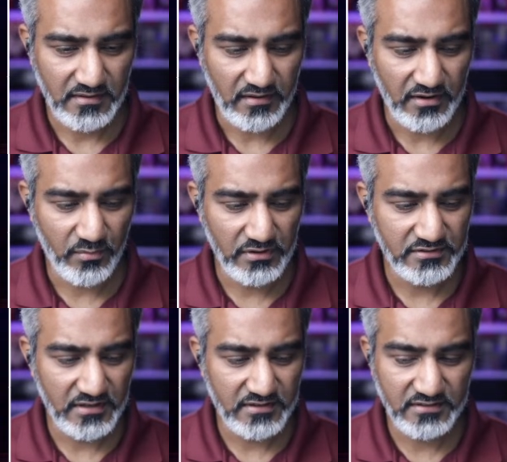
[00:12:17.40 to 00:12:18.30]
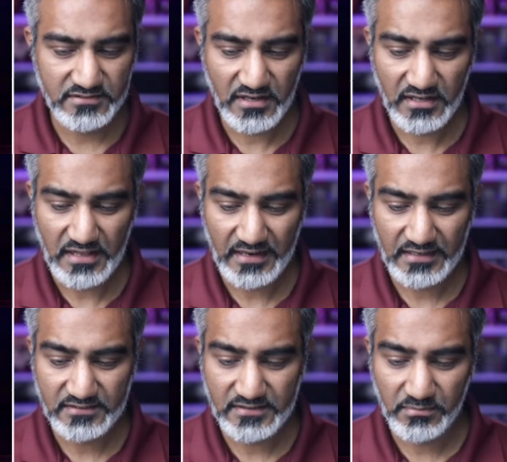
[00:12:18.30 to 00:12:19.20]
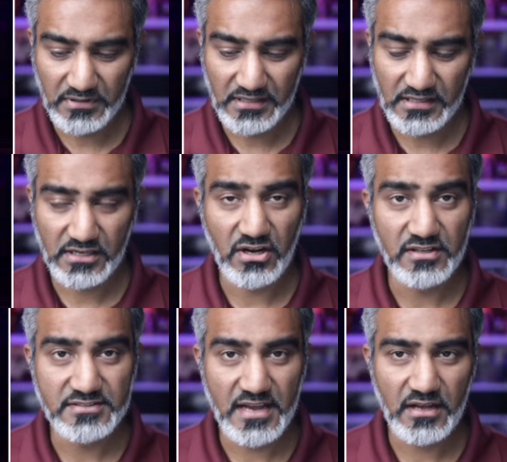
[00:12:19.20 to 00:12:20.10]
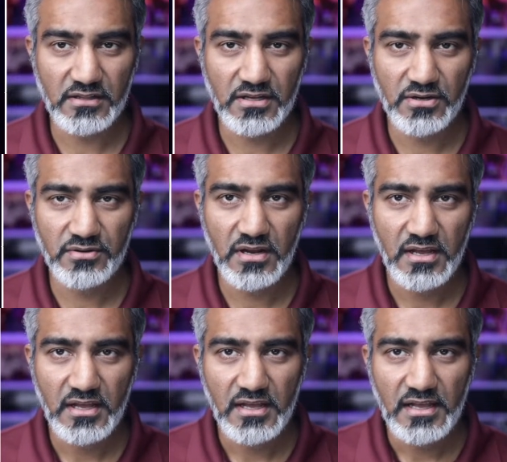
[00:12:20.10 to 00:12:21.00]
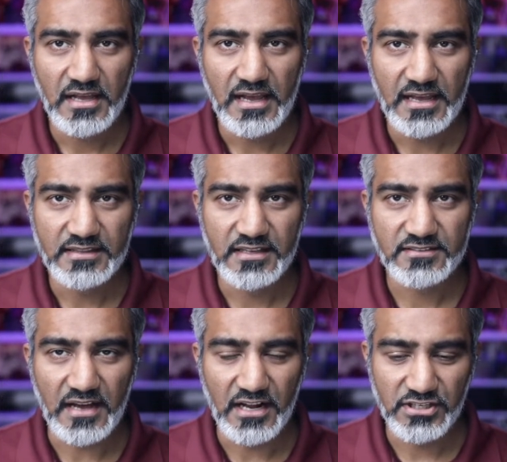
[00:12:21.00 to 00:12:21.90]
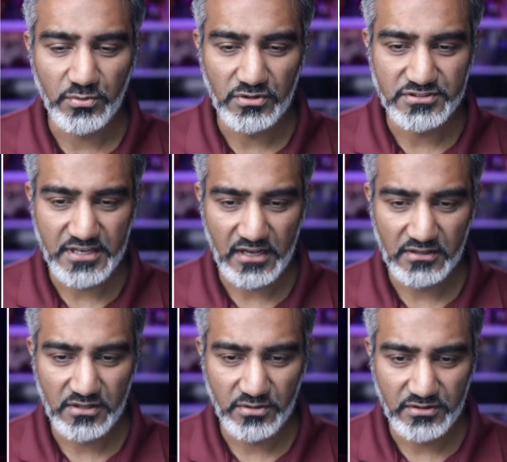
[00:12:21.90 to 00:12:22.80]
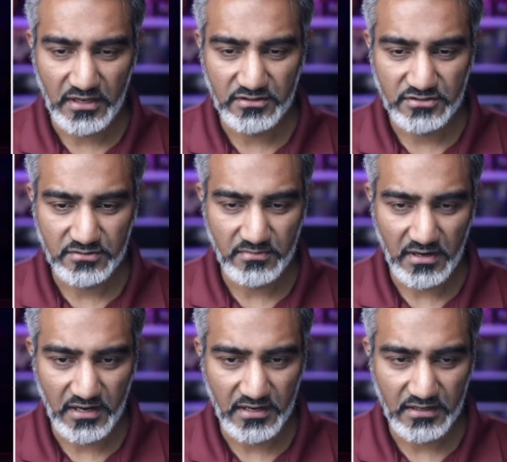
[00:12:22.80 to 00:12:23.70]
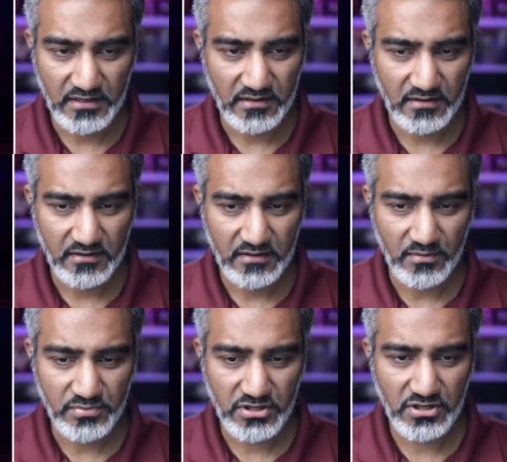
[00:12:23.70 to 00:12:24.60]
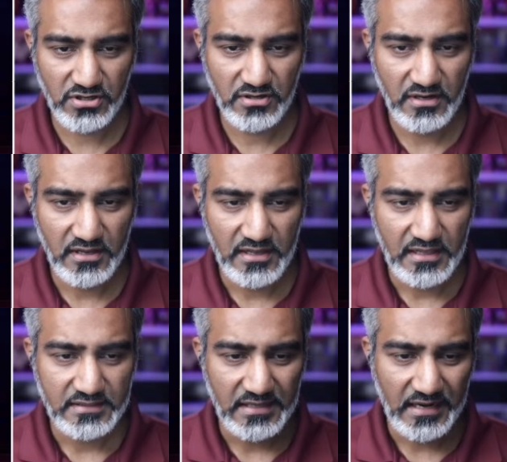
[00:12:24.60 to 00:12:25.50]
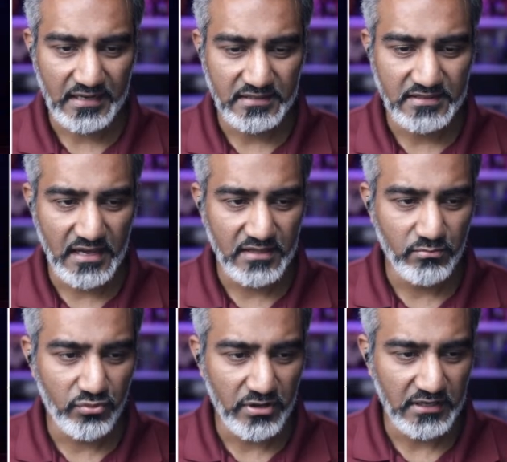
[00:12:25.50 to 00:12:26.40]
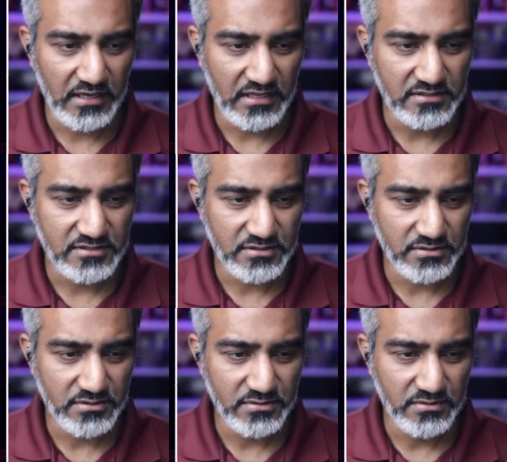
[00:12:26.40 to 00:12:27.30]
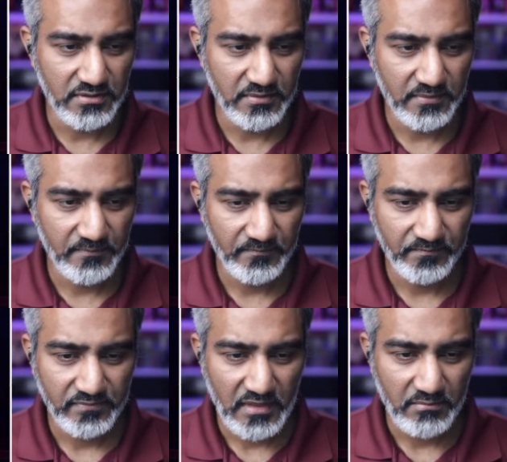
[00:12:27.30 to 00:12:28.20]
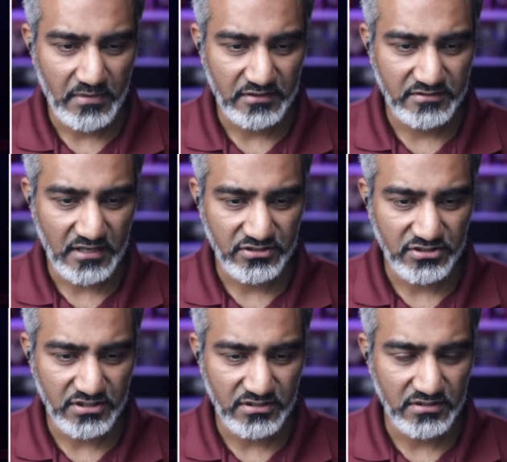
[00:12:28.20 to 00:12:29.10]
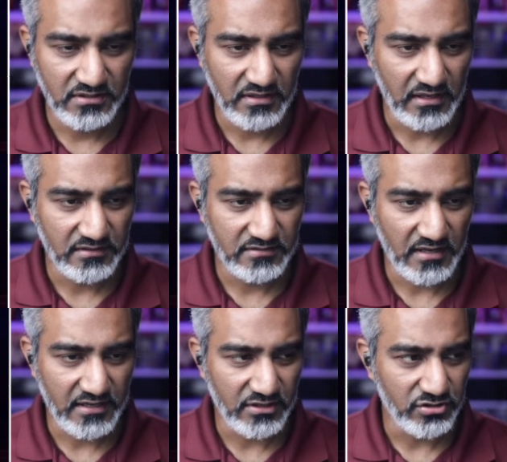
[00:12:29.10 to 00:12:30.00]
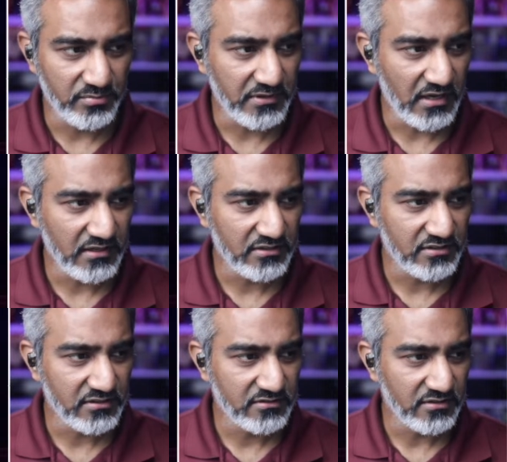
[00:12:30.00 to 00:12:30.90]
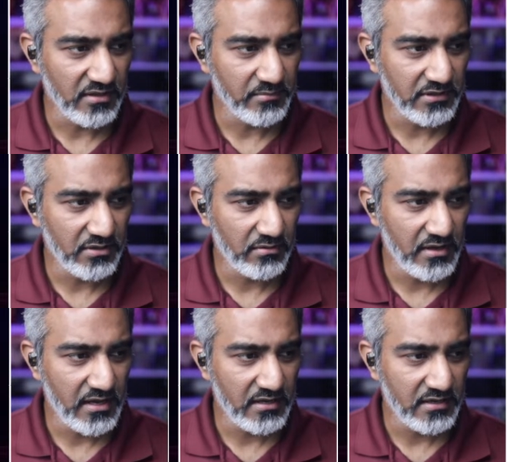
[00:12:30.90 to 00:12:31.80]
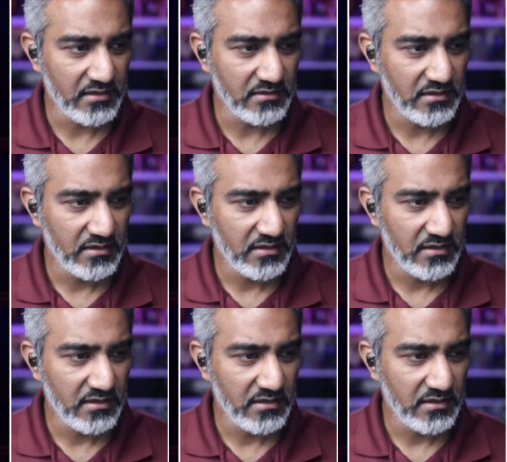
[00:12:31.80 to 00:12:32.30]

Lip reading: all right, once that is done, I can simply click on download, and this audio will download into my computer that I can then bring into my session inside Adobe Audition. So let me go ahead and